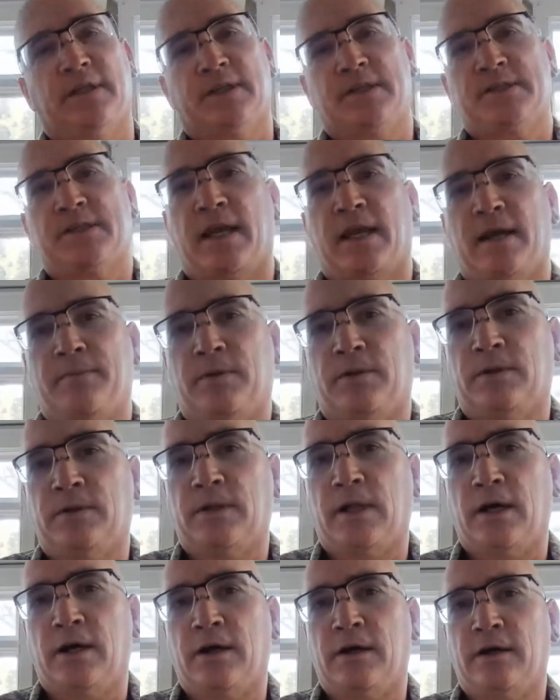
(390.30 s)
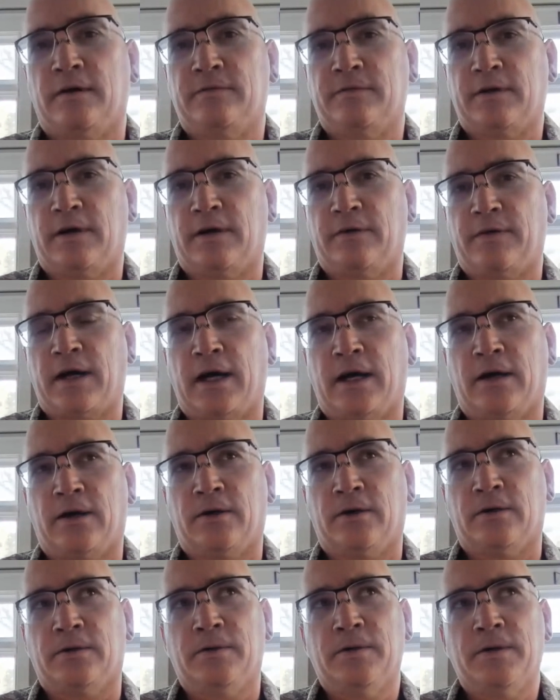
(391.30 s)
an example of of
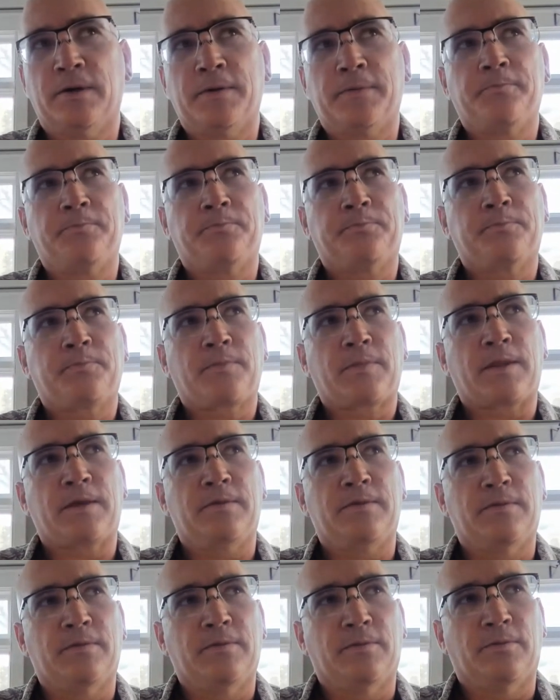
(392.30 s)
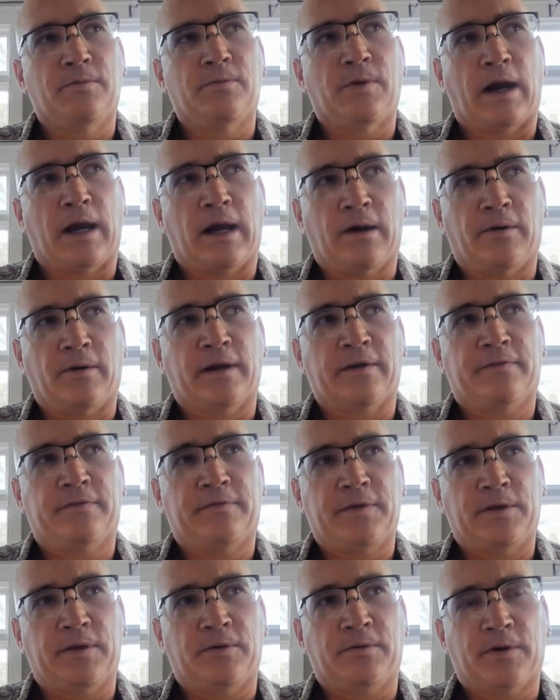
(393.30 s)
how how I
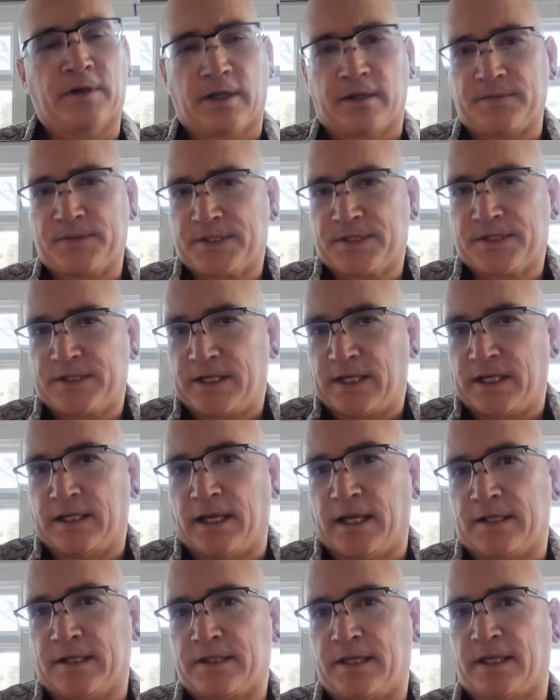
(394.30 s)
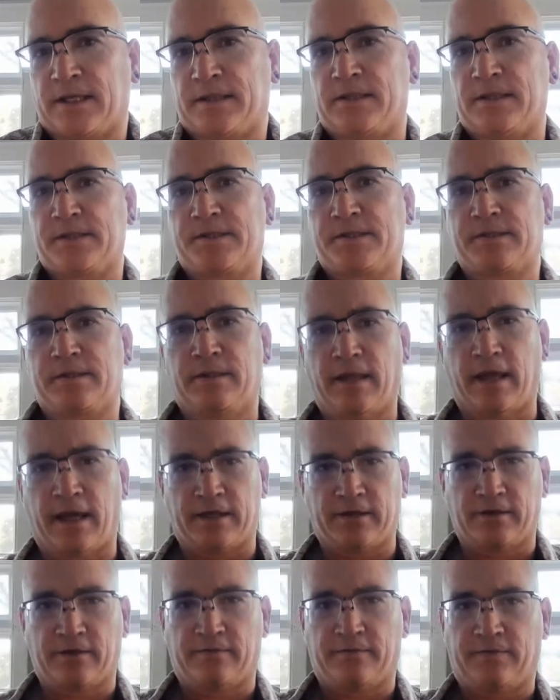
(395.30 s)
feel what I'm seeing as like this
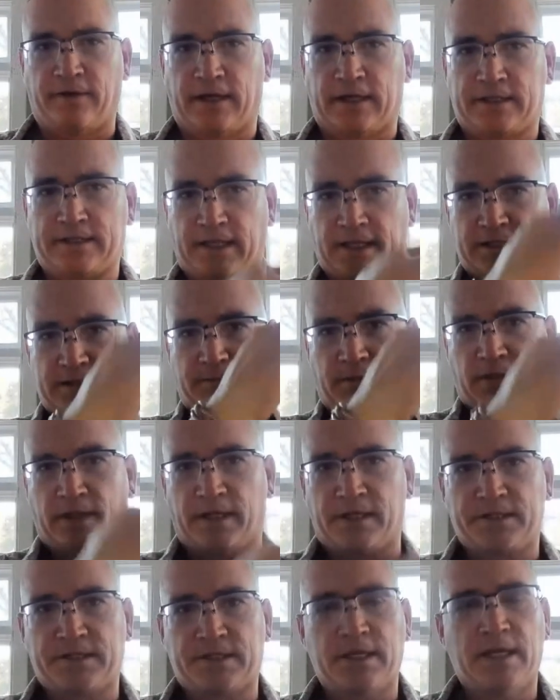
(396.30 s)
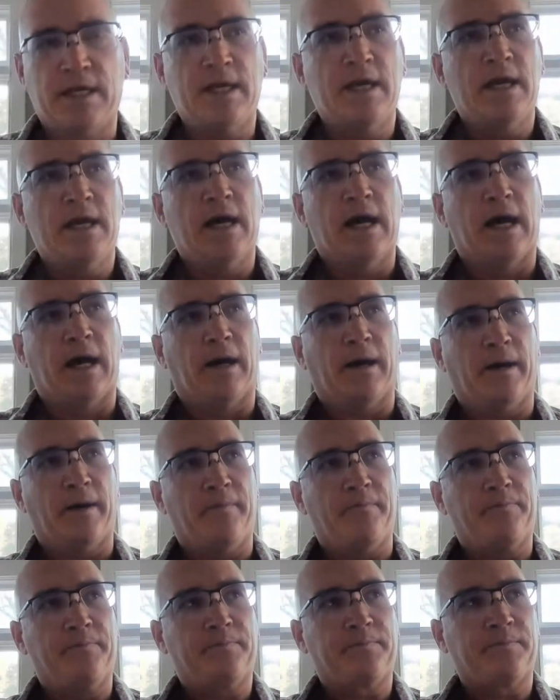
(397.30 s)
ladder effect takes place.
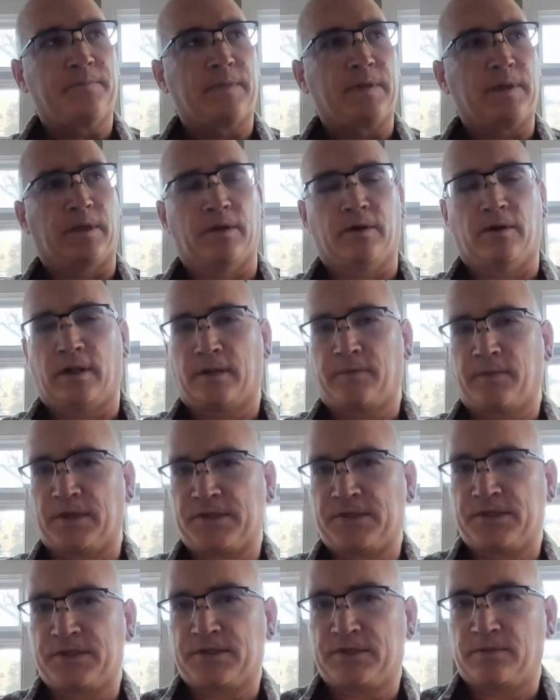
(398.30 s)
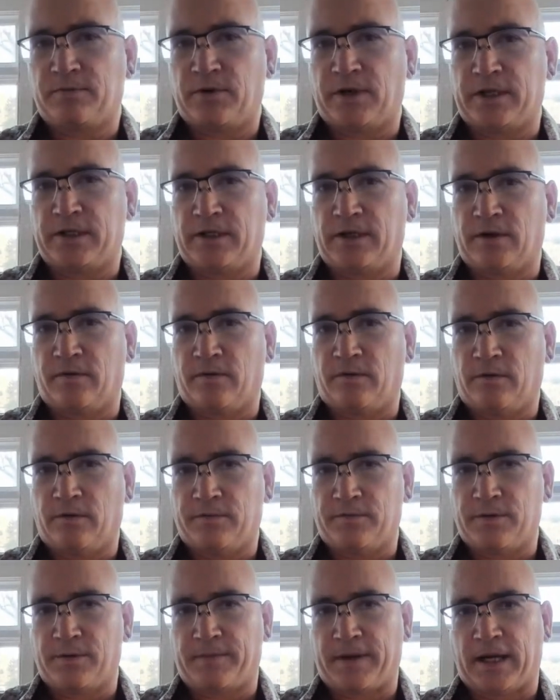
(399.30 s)
Um, you know, like my sister Brenda
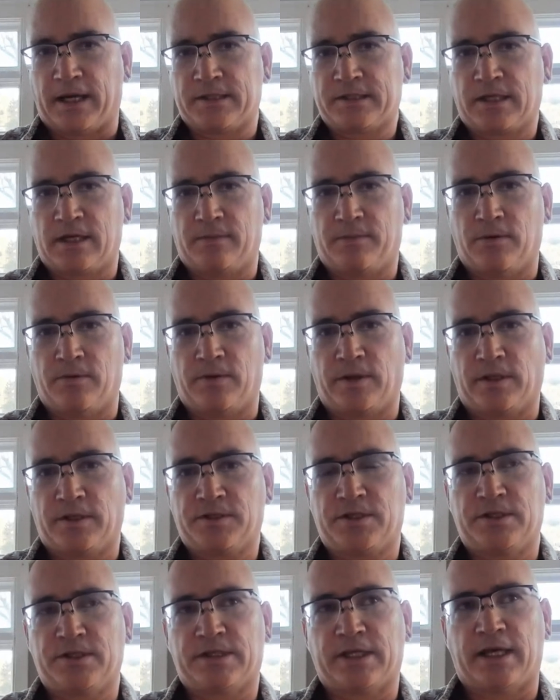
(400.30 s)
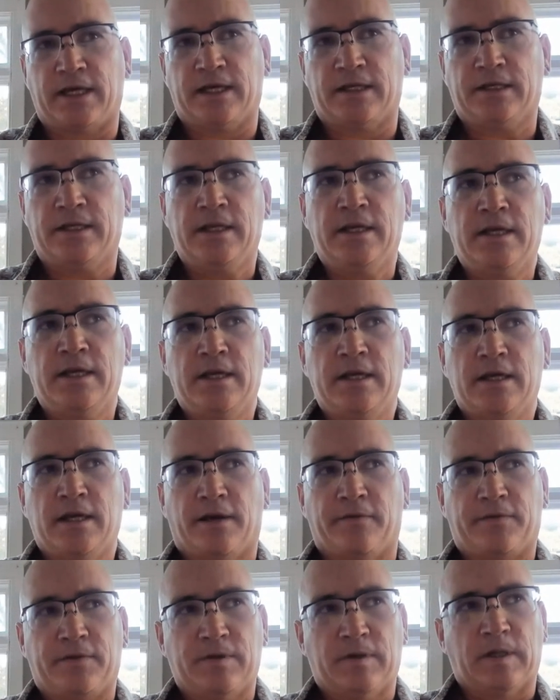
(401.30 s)
over the past couple weeks, she's had
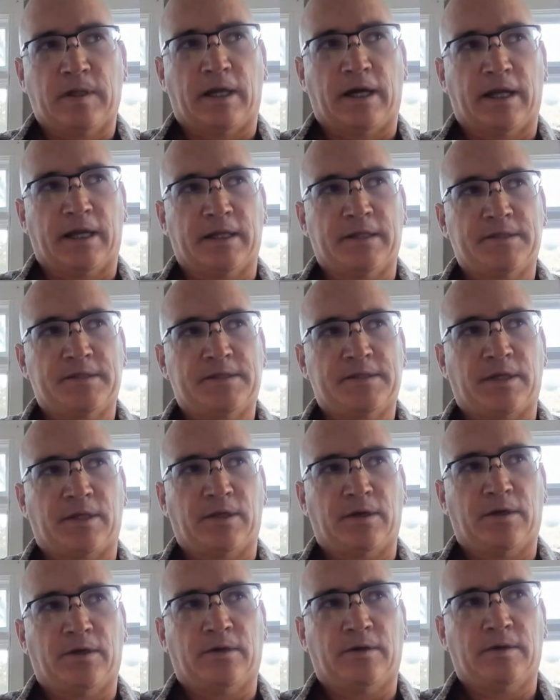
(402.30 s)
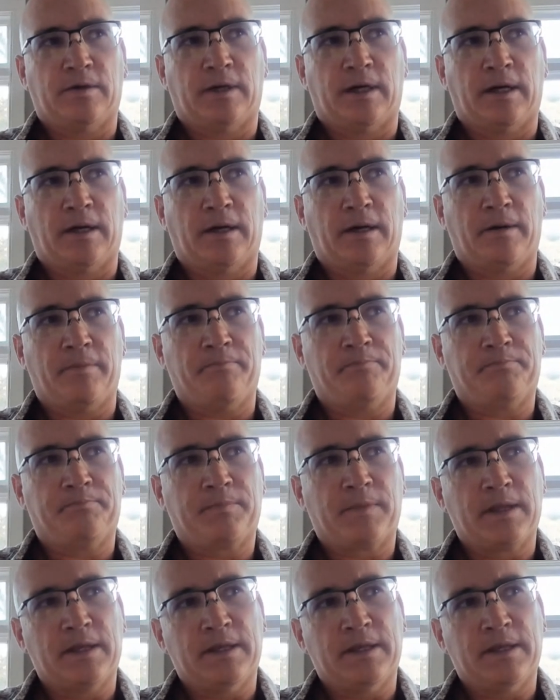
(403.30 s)
a few clients, you know, um,